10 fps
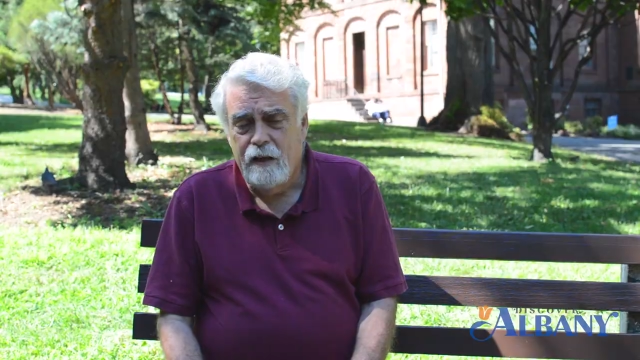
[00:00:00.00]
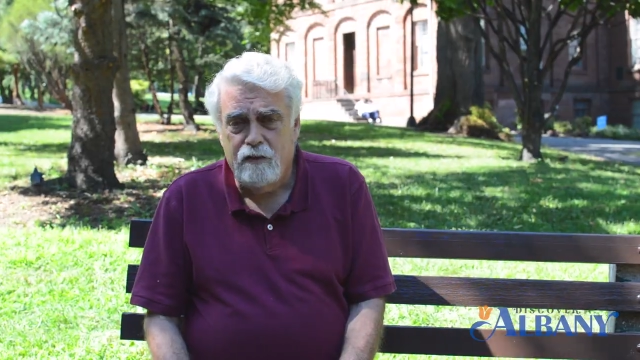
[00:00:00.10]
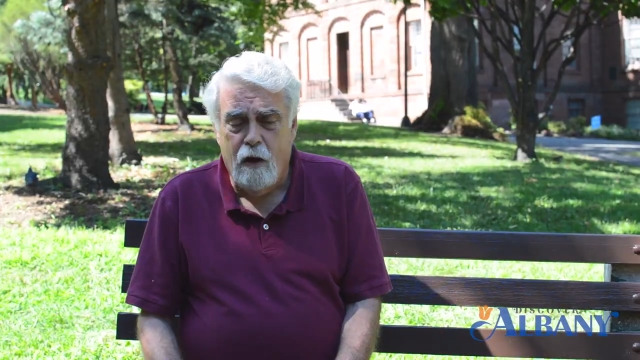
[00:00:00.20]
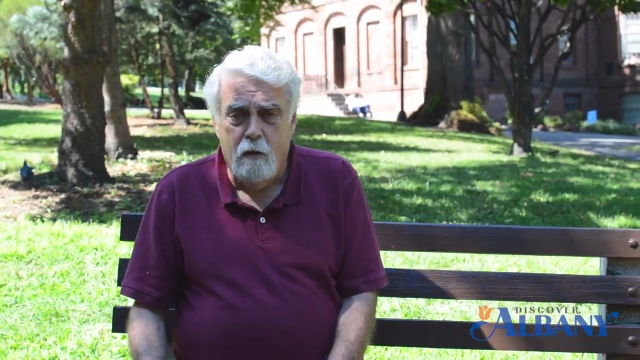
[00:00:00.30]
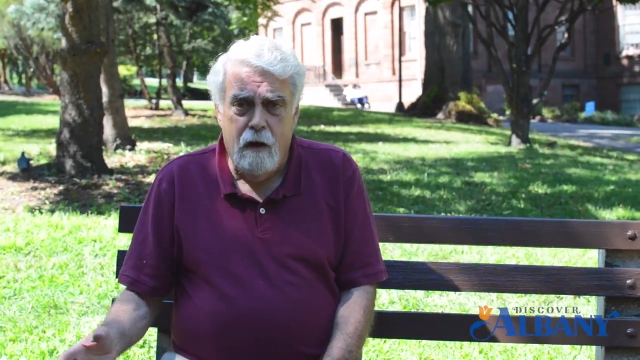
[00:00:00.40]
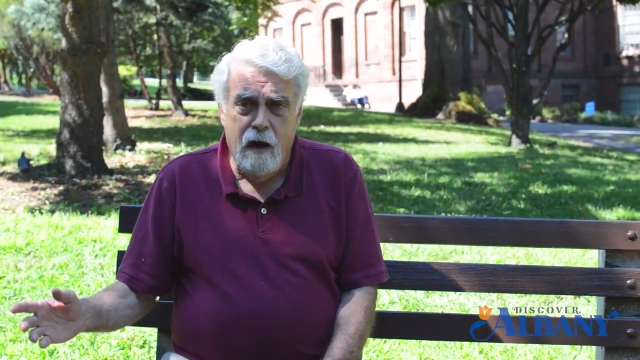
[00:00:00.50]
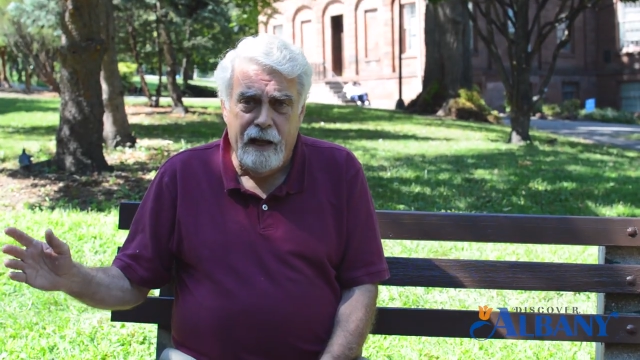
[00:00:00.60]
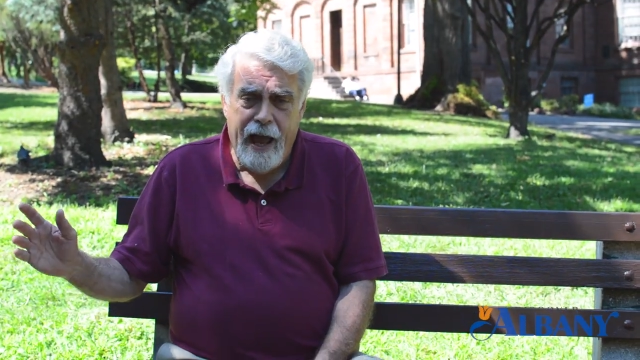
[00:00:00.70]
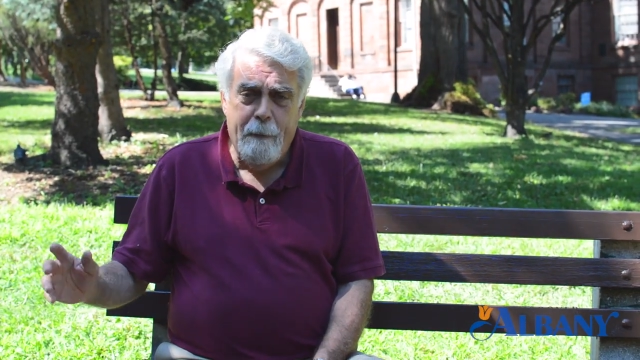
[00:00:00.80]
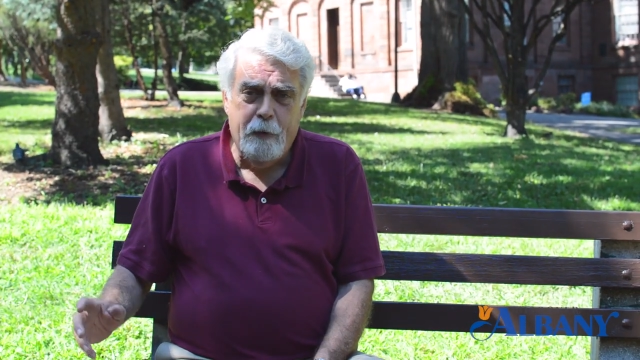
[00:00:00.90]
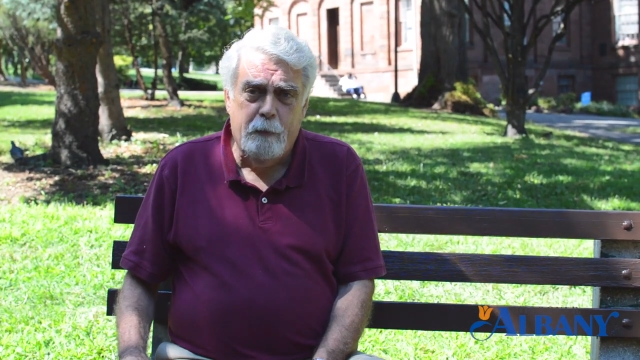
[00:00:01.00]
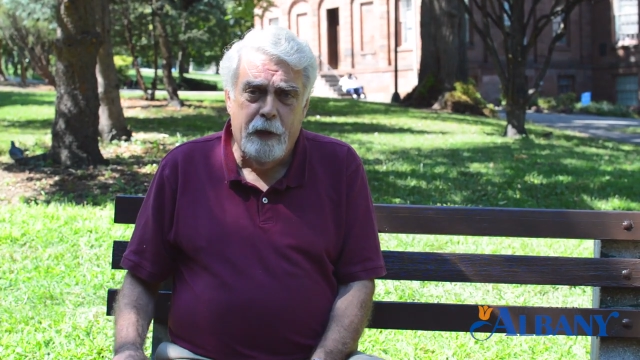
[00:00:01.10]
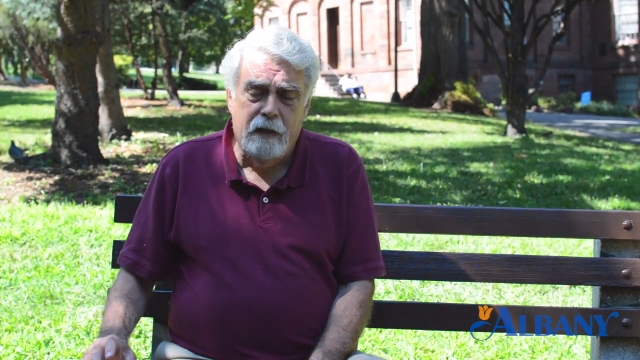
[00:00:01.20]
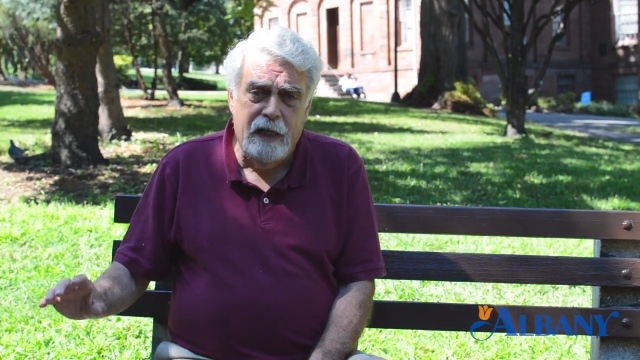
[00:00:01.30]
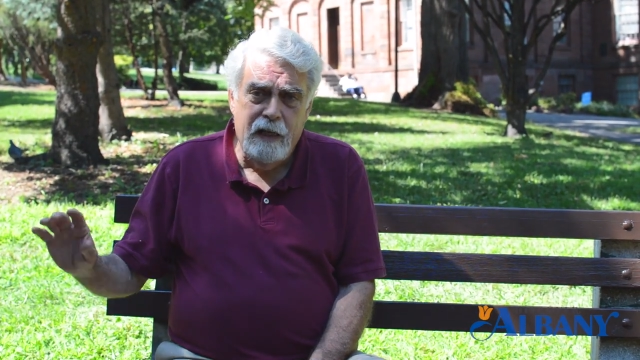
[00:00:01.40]
So Capitol
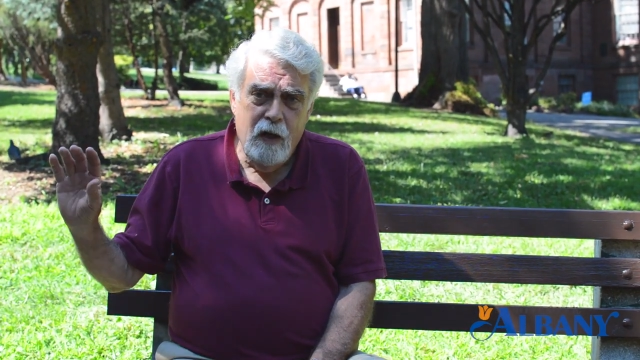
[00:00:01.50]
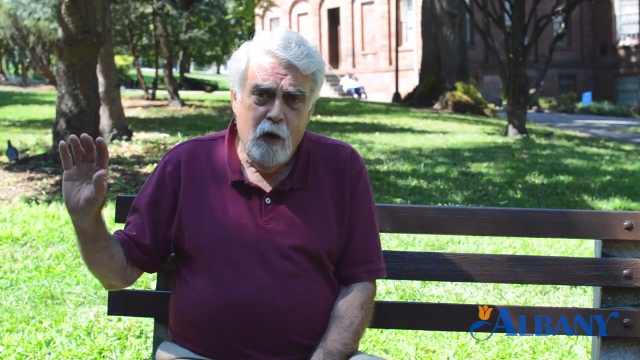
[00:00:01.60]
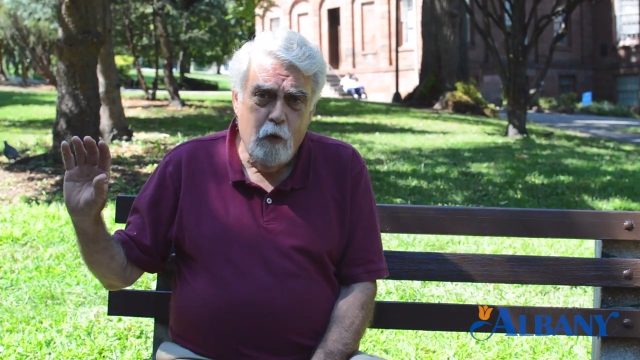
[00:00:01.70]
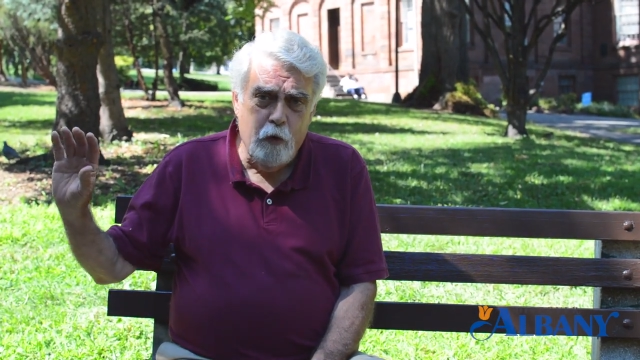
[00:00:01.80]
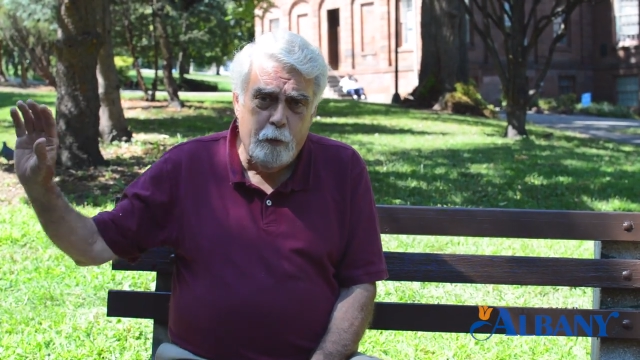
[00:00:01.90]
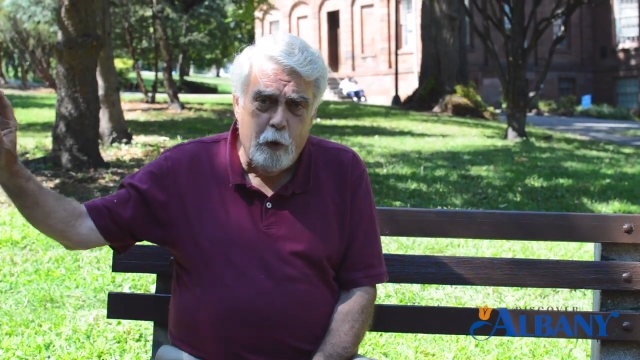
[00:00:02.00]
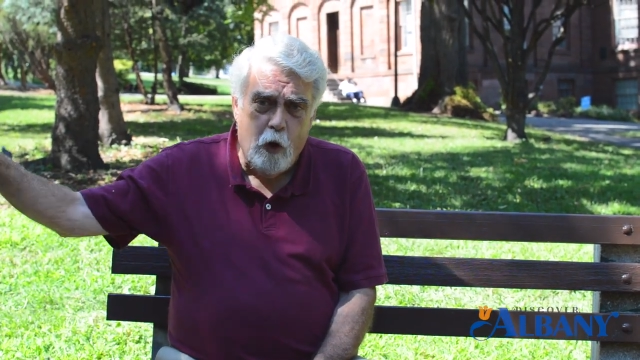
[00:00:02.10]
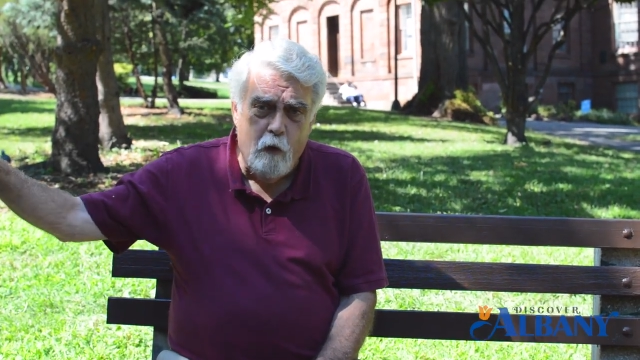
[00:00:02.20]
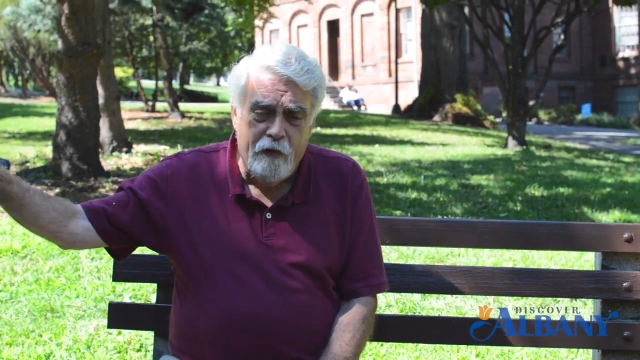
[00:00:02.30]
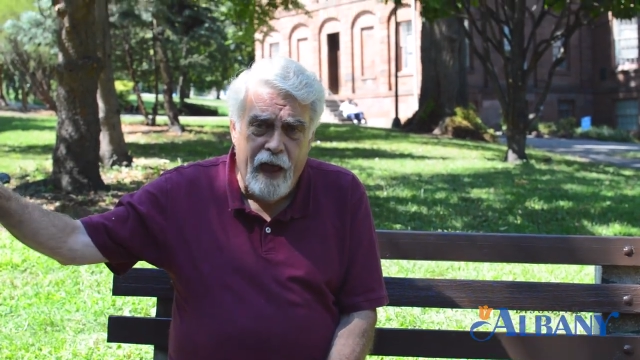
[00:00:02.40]
Building was put over